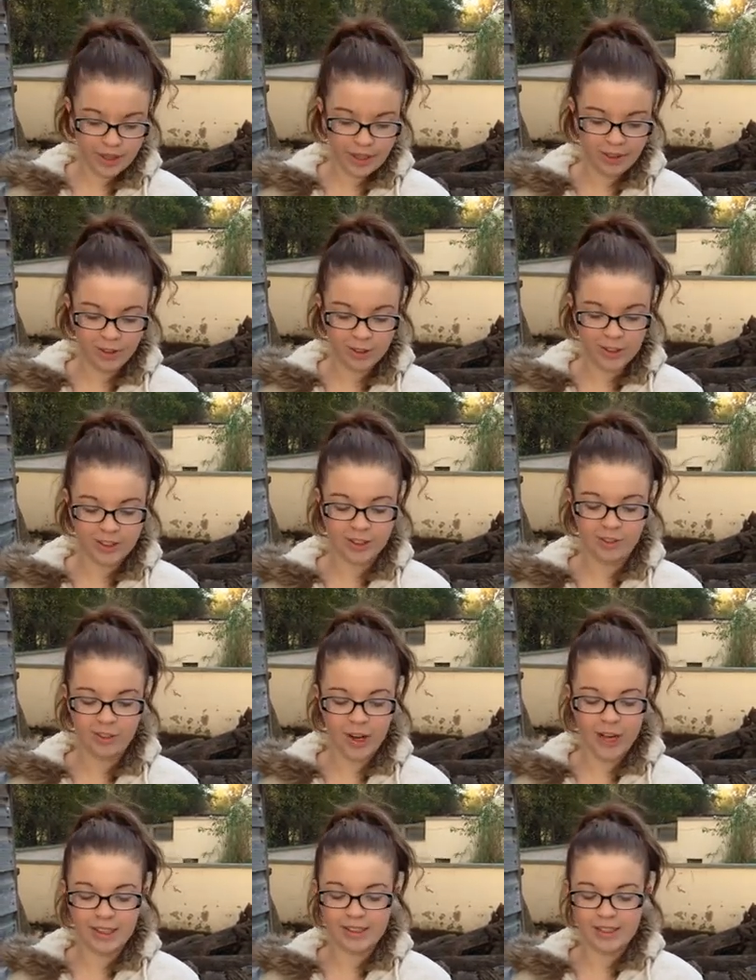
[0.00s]
in order to
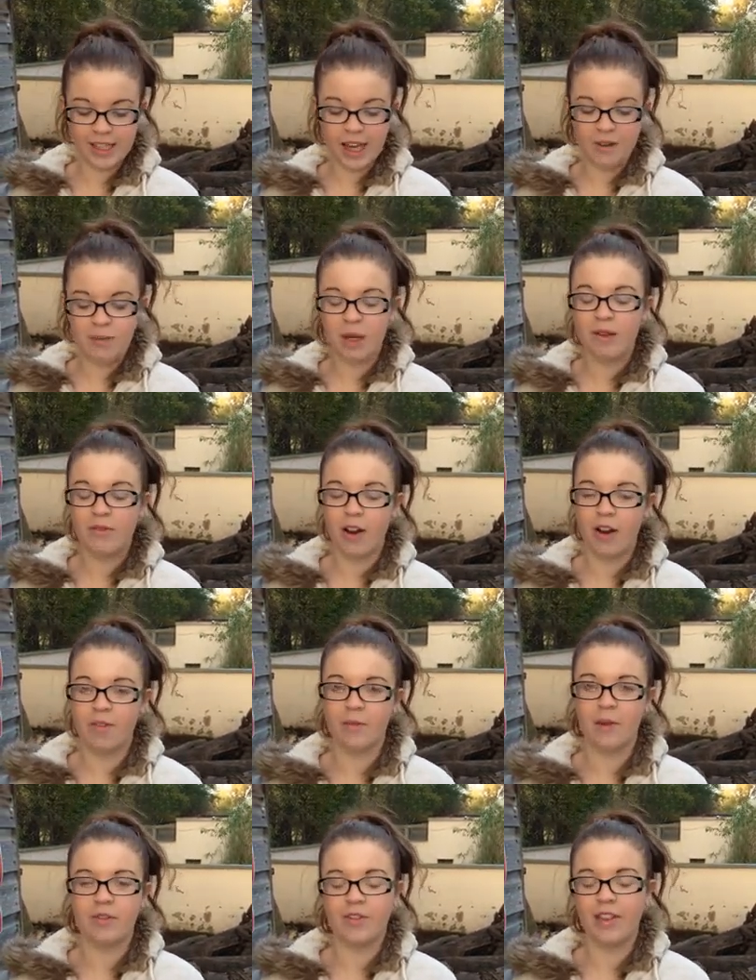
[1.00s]
create a sustainable
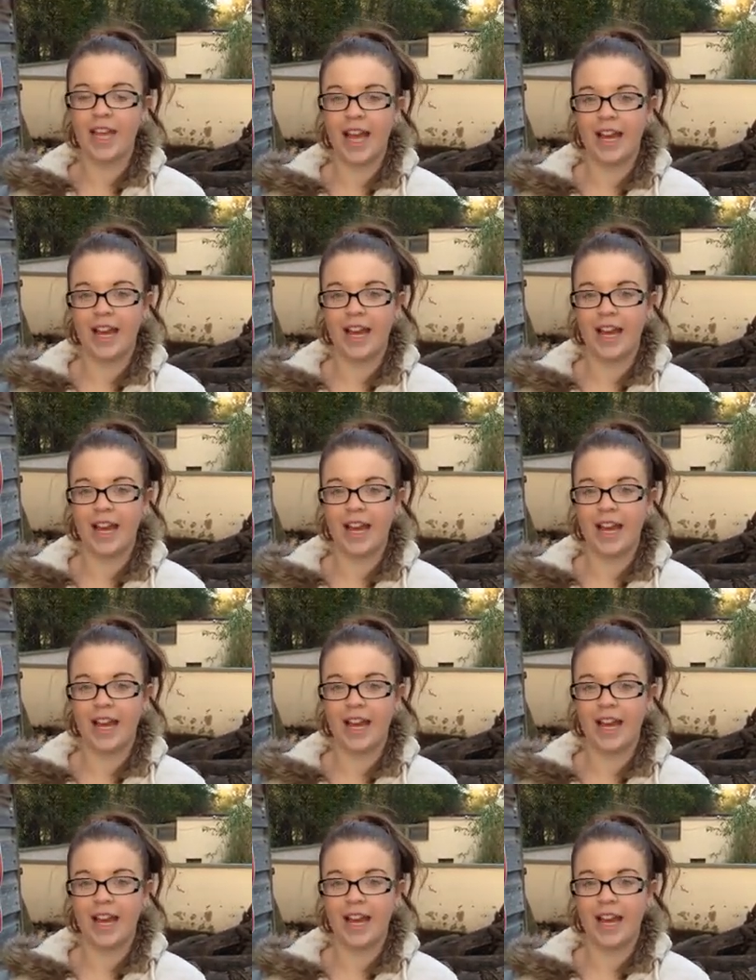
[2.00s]
environment for the